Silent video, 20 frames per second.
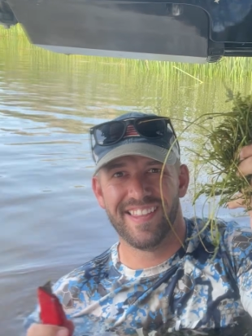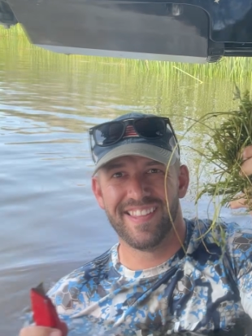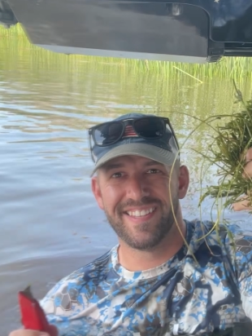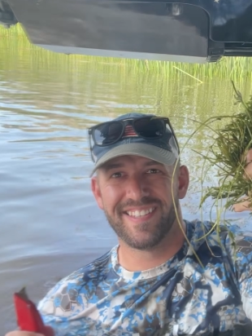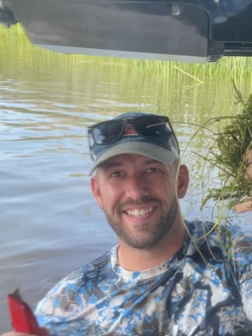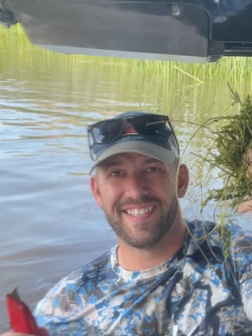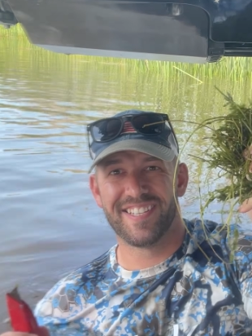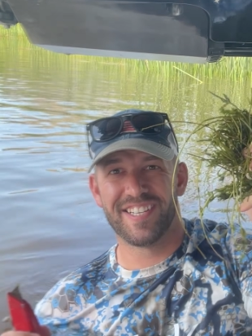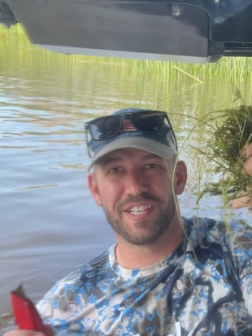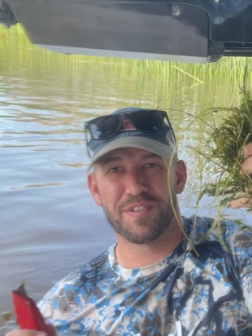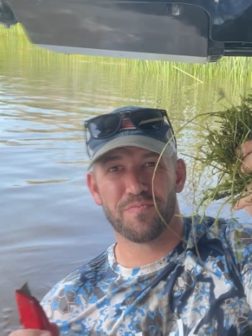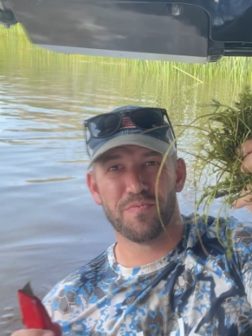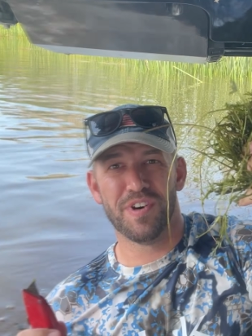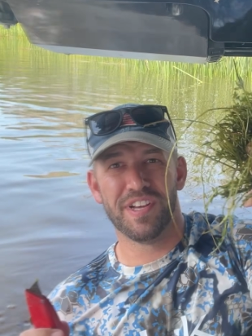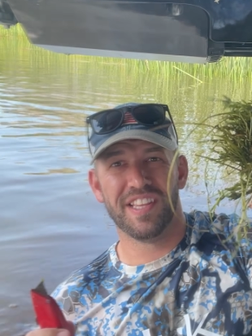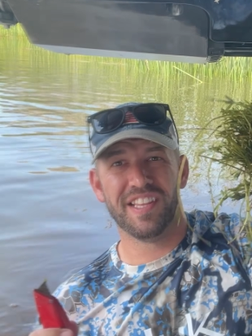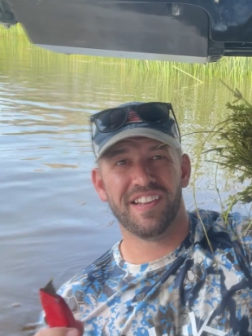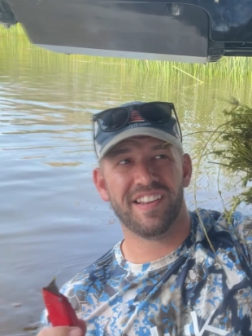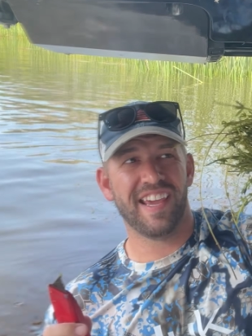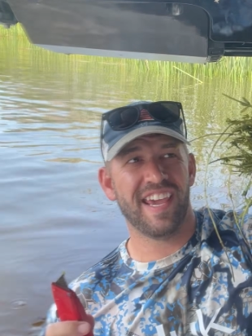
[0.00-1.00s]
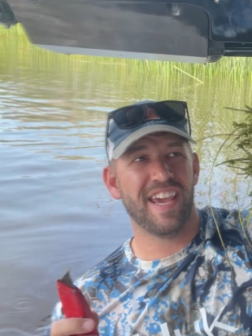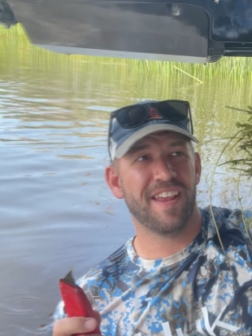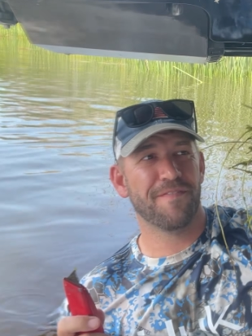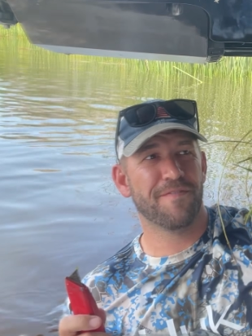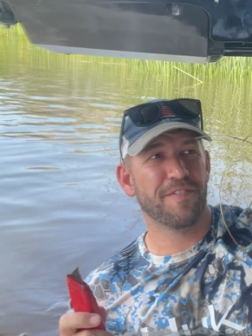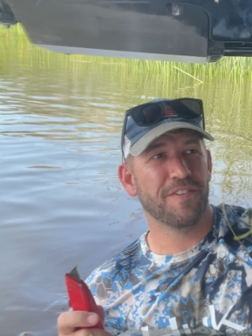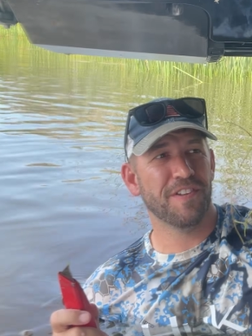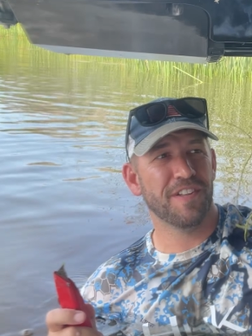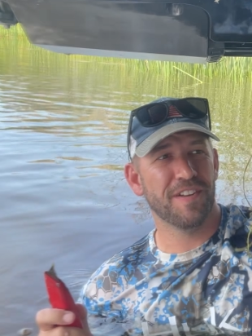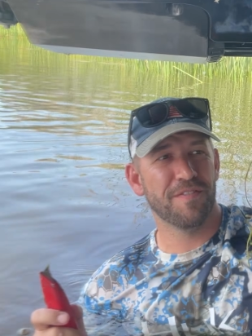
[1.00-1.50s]
This is just one little
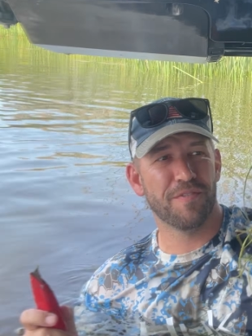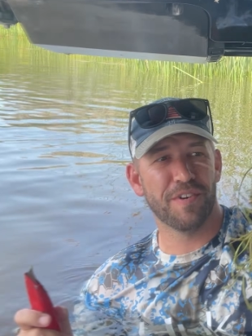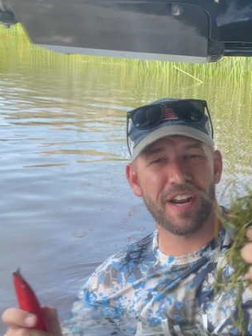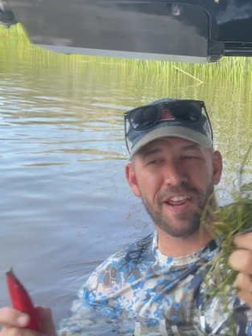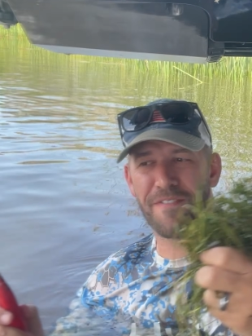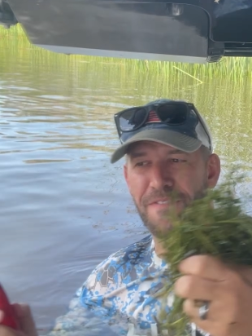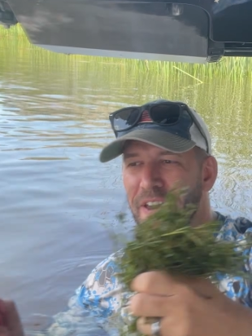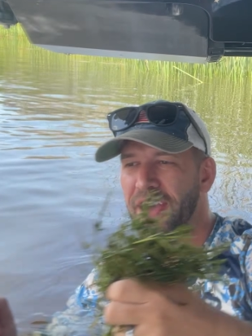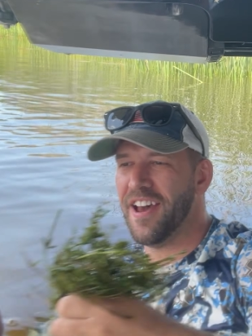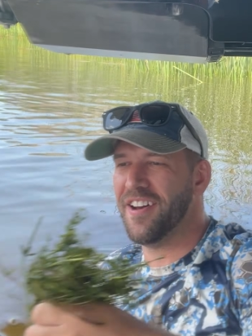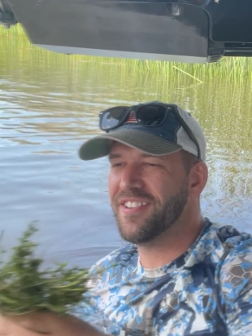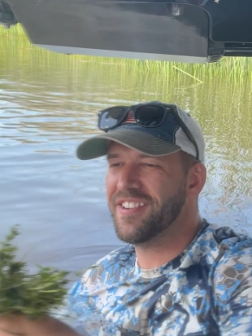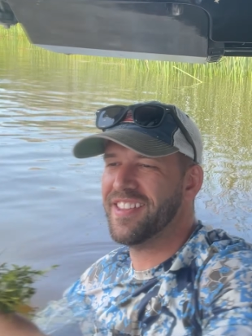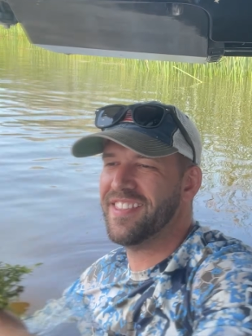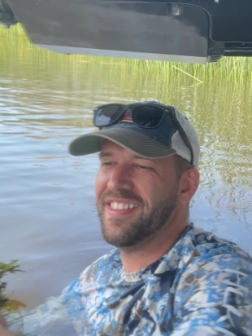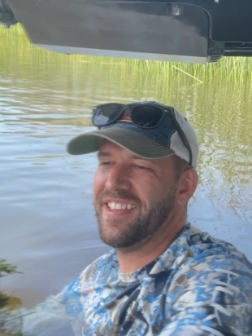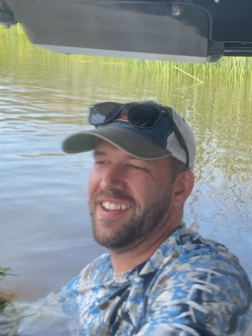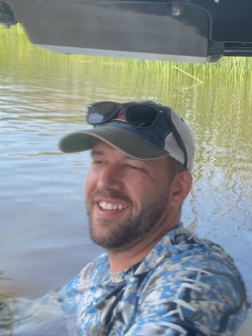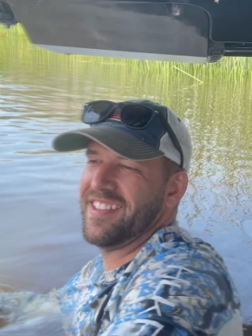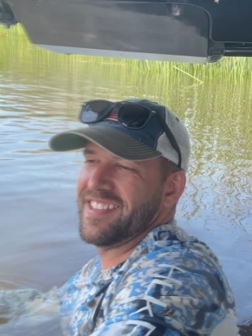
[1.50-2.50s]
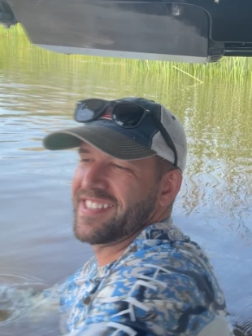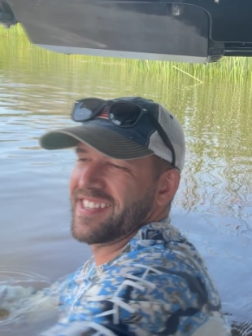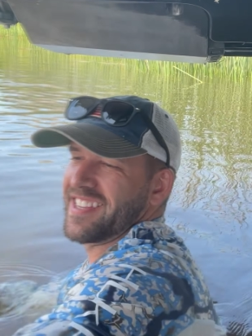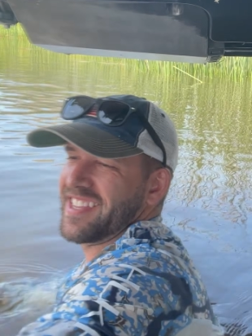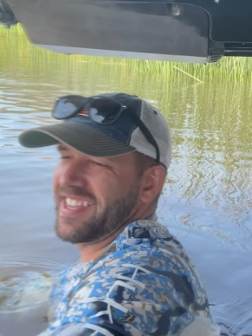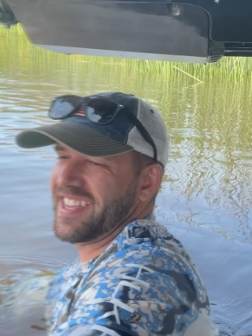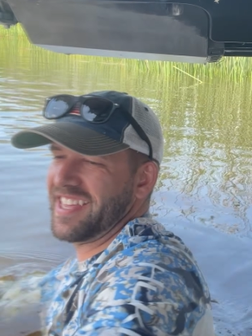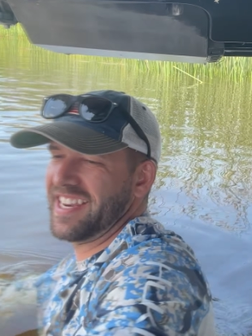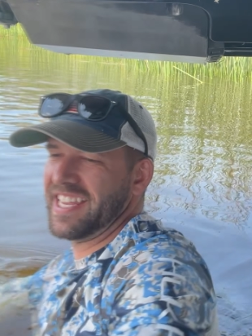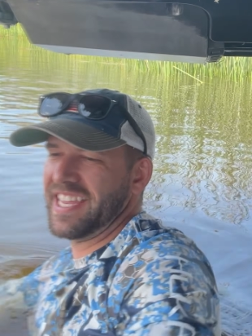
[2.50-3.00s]
handful of what I found in there. Let's
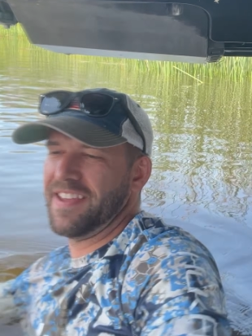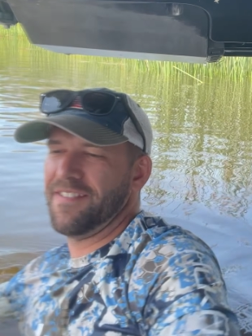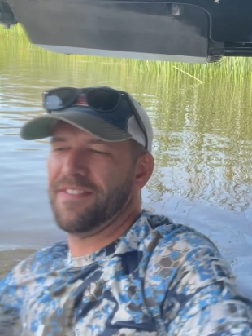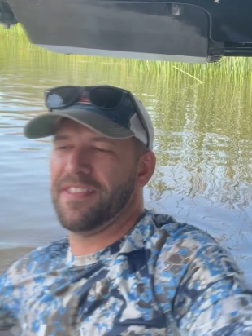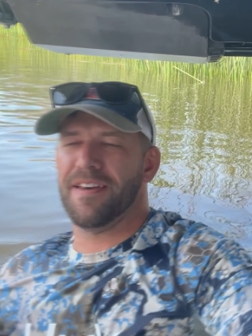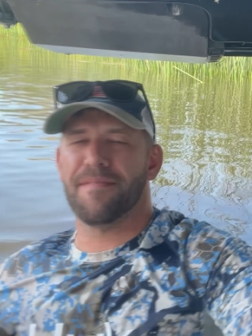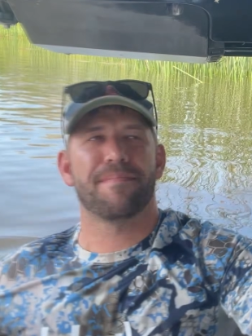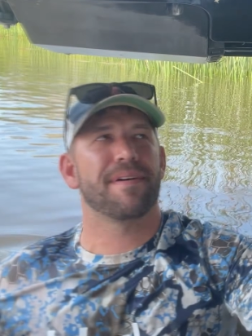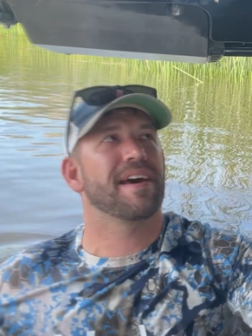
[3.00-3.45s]
kind of give that